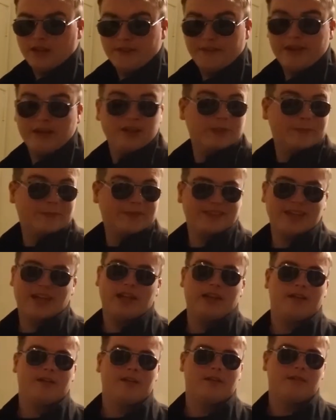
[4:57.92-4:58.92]
The video's been
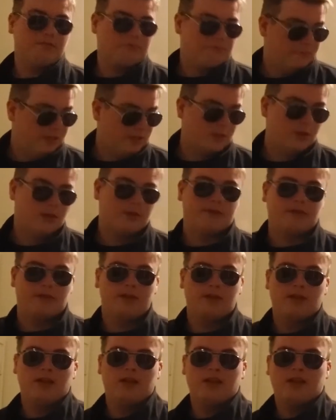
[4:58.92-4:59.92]
done. It's
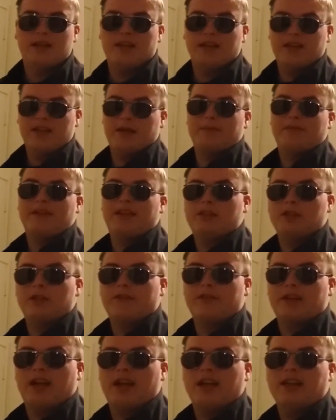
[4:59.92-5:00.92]
over. The update's
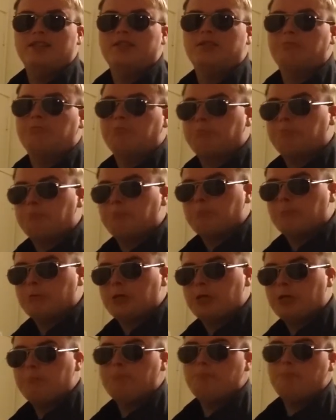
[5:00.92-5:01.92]
over, guys. we're
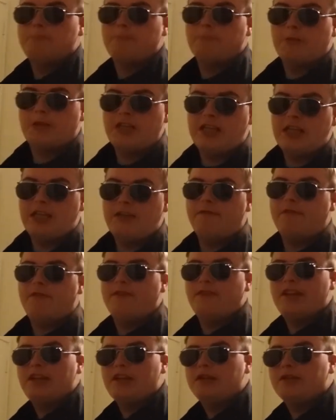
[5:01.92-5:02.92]
done. Leave
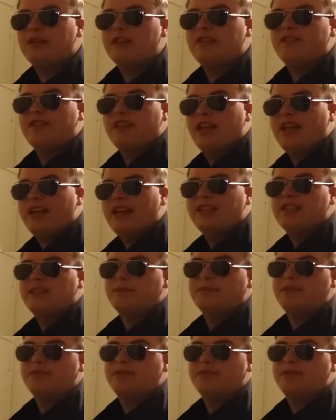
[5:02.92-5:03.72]
the video, leave a like,